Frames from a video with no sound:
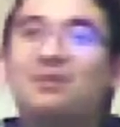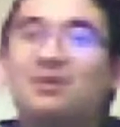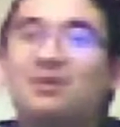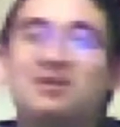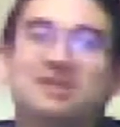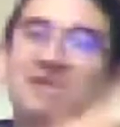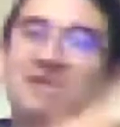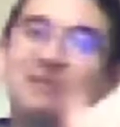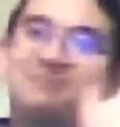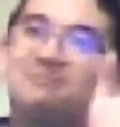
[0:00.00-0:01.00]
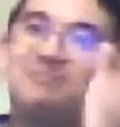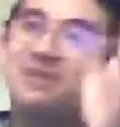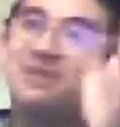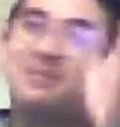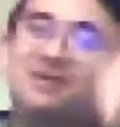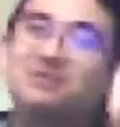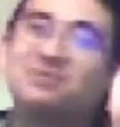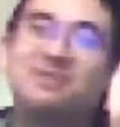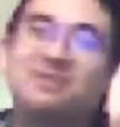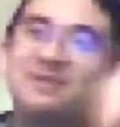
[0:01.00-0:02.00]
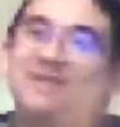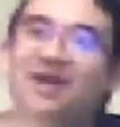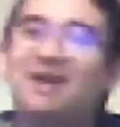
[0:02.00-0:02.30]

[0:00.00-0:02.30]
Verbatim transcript: Well, it looks like I'm gonna be able to replay the